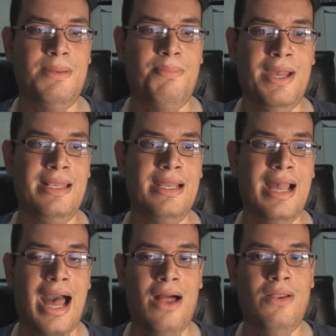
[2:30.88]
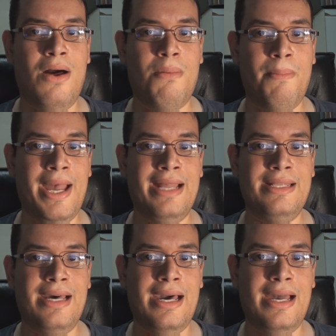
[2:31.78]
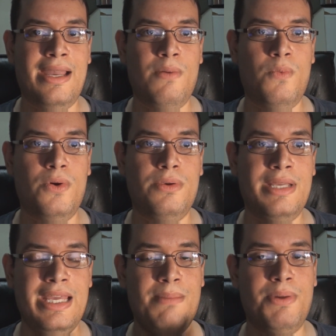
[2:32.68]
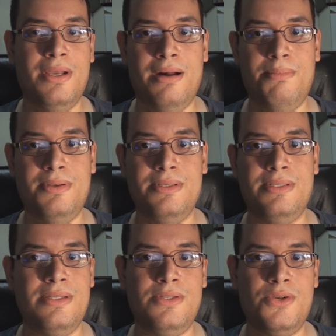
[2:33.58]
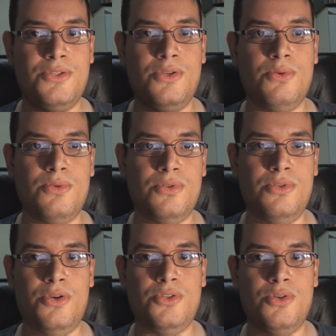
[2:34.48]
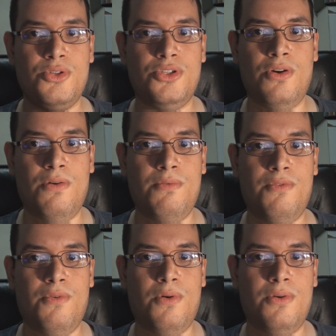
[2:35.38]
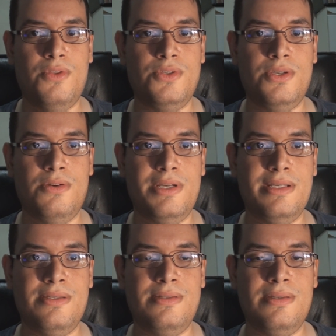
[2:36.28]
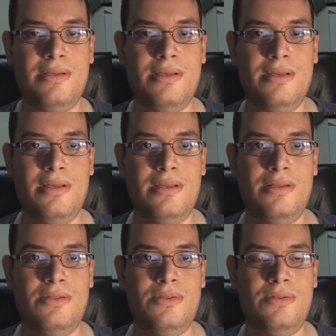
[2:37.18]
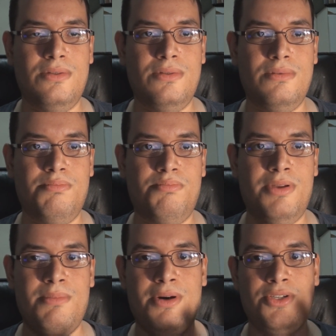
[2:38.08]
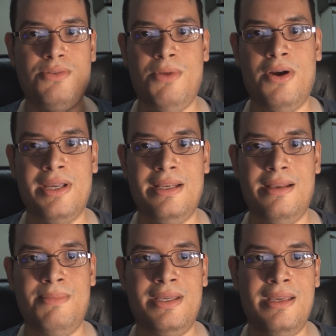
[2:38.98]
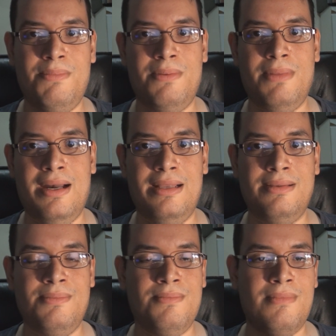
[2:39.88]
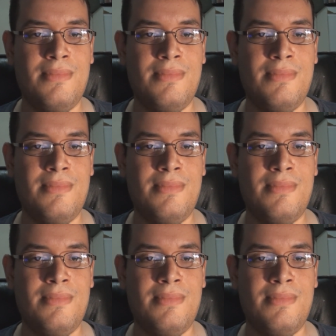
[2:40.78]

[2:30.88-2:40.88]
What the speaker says: depending how long Bandai would keep it up, since there's no show for the series to pretty much market it. I mean, keep in mind,